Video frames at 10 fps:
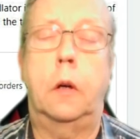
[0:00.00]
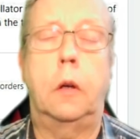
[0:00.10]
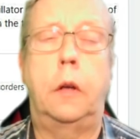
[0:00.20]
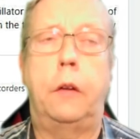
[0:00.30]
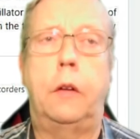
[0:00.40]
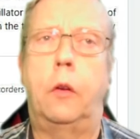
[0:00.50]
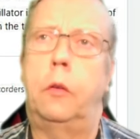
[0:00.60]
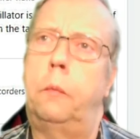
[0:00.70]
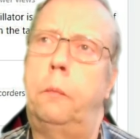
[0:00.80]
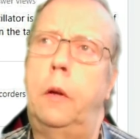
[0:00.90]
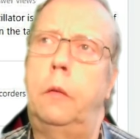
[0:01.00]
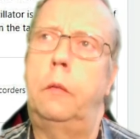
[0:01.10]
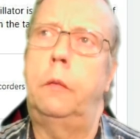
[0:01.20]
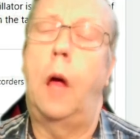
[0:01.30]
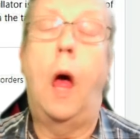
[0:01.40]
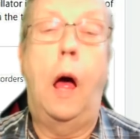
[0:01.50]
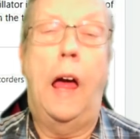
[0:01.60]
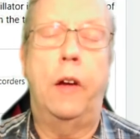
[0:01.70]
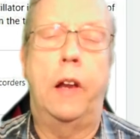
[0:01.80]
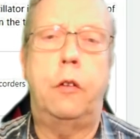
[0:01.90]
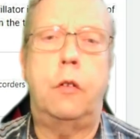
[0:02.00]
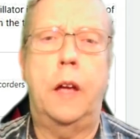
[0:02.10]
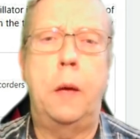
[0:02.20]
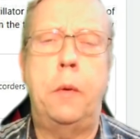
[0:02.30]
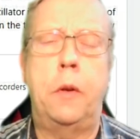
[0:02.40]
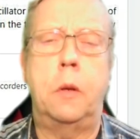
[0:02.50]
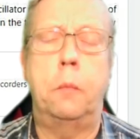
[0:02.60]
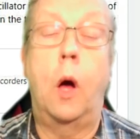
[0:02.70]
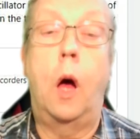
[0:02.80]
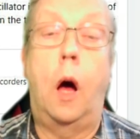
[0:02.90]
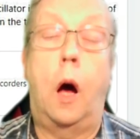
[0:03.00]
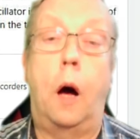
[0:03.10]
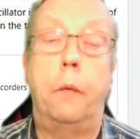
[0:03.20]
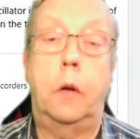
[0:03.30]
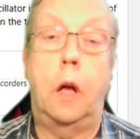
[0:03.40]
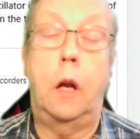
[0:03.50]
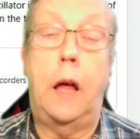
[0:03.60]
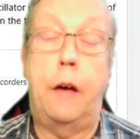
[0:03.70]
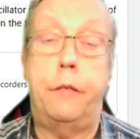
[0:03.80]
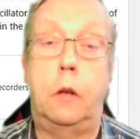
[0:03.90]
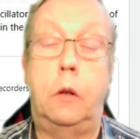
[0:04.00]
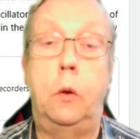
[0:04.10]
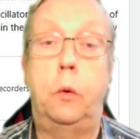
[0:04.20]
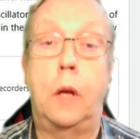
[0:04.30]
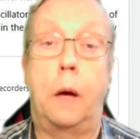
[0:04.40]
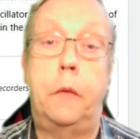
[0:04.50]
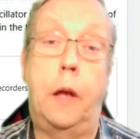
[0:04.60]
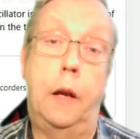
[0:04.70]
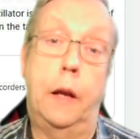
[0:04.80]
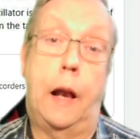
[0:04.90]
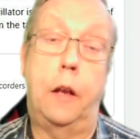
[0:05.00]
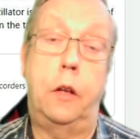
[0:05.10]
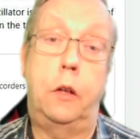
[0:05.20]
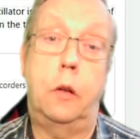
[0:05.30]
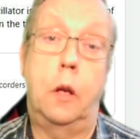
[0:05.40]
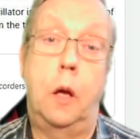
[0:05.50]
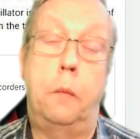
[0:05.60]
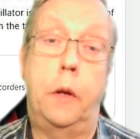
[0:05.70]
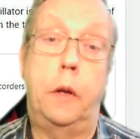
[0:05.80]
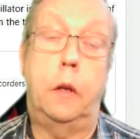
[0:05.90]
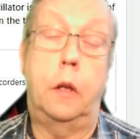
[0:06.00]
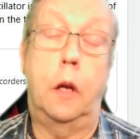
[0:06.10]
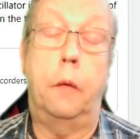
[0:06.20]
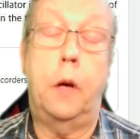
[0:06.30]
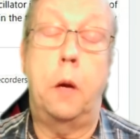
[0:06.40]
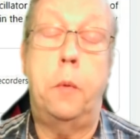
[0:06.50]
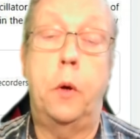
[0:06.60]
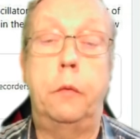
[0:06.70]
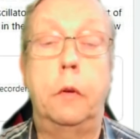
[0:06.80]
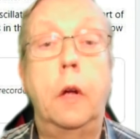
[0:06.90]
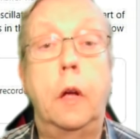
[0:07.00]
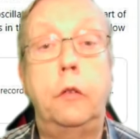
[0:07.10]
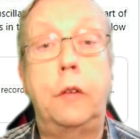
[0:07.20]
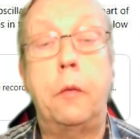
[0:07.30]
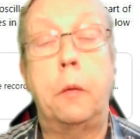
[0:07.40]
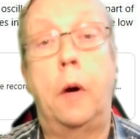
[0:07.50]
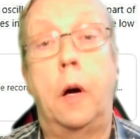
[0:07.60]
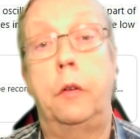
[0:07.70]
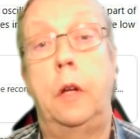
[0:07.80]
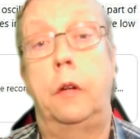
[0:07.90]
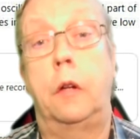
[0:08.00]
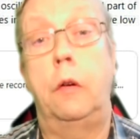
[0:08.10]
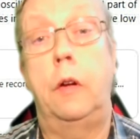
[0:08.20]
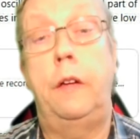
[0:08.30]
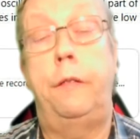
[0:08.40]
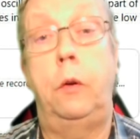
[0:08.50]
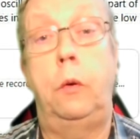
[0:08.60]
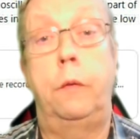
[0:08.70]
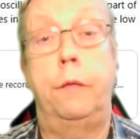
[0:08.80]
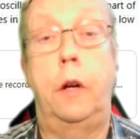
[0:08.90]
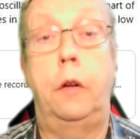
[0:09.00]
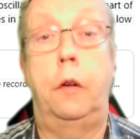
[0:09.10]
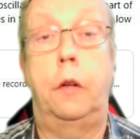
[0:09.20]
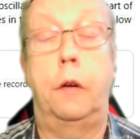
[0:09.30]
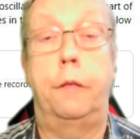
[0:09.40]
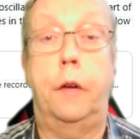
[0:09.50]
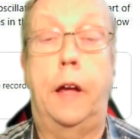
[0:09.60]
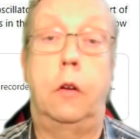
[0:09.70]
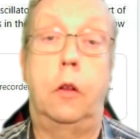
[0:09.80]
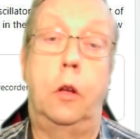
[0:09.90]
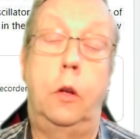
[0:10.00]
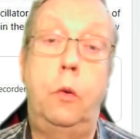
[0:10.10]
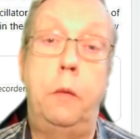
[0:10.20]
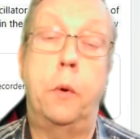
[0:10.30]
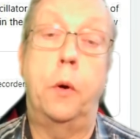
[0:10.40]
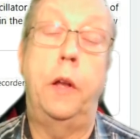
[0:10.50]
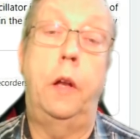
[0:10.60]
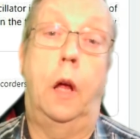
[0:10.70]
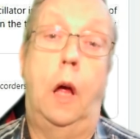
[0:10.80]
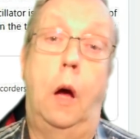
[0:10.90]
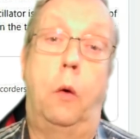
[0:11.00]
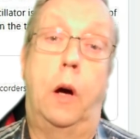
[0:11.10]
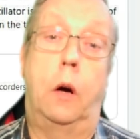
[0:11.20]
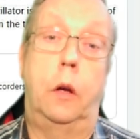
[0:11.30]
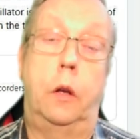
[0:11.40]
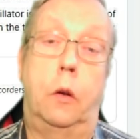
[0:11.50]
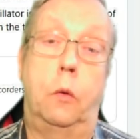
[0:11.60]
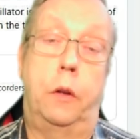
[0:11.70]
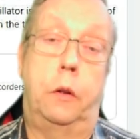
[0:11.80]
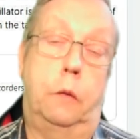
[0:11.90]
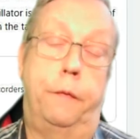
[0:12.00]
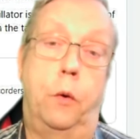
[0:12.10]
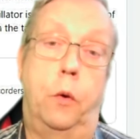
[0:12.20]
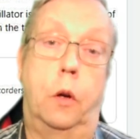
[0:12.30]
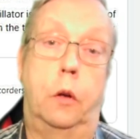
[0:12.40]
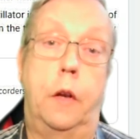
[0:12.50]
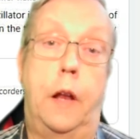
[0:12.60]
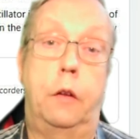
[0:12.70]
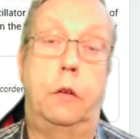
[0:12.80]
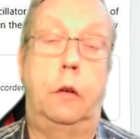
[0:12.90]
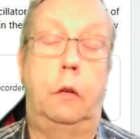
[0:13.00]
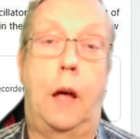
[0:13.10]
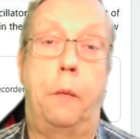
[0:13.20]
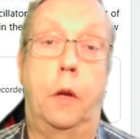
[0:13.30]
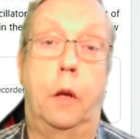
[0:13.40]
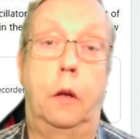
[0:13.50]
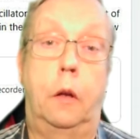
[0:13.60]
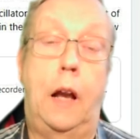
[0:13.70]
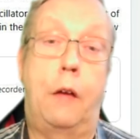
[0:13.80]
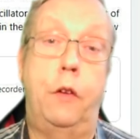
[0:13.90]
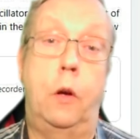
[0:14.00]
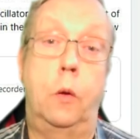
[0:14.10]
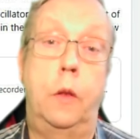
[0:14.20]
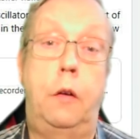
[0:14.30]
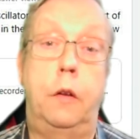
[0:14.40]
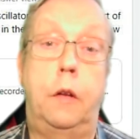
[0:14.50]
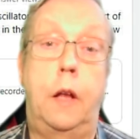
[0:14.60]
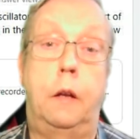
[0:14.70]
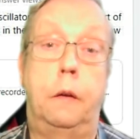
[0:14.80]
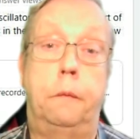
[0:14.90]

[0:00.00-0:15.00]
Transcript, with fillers: God, that sounds a bit... Anyway, let's try and keep it simple. I'm going to have to do some technicalities, but uh, I'm going to put chapter marks in, so if you find yourself getting to the yawning point, well, you can always forward on to the next chapter and have a yawn there instead.